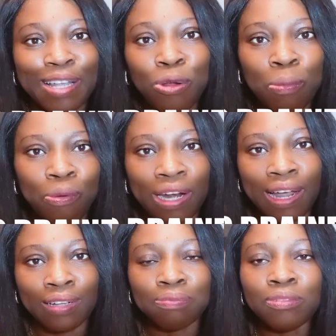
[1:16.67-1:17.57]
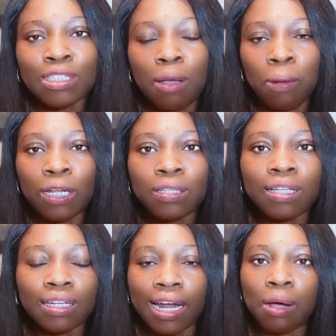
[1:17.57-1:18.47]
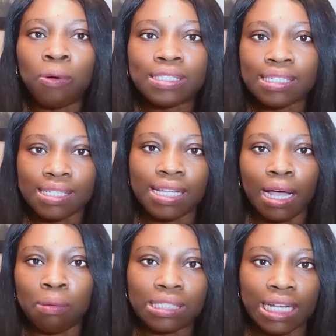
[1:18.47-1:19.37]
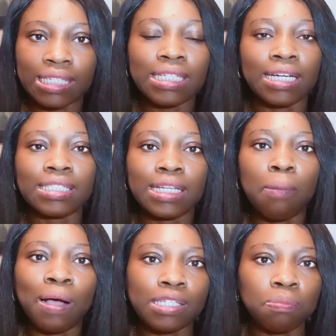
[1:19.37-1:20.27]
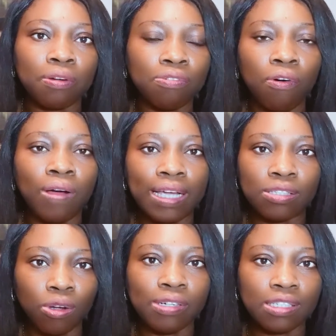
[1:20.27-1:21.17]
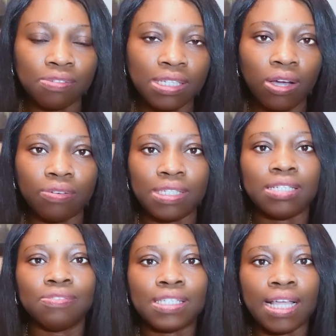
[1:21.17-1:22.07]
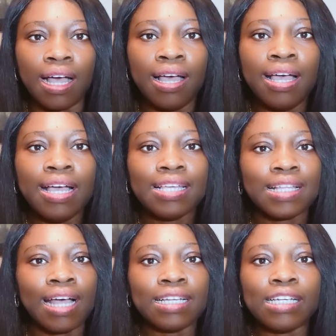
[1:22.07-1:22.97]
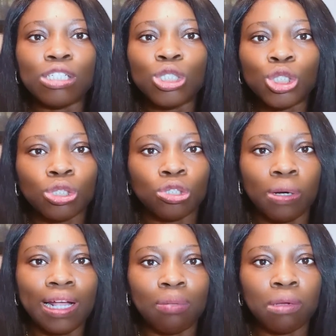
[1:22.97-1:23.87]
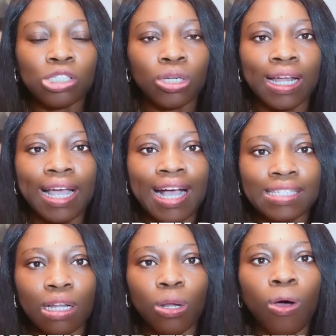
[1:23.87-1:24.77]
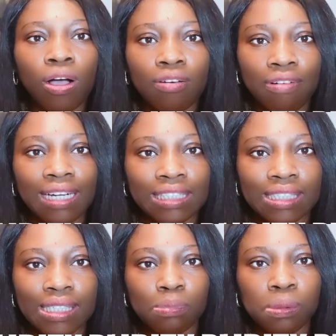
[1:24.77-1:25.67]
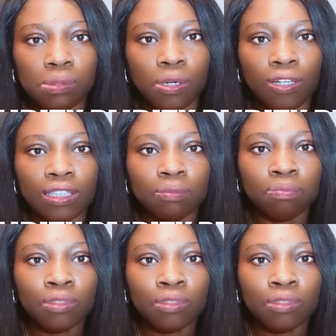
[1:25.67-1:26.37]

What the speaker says: It's a no-brainer. But the thing that I want to say about an international passport for a tourist visa or a visit visa is that you should try and make sure that it has a long validity period.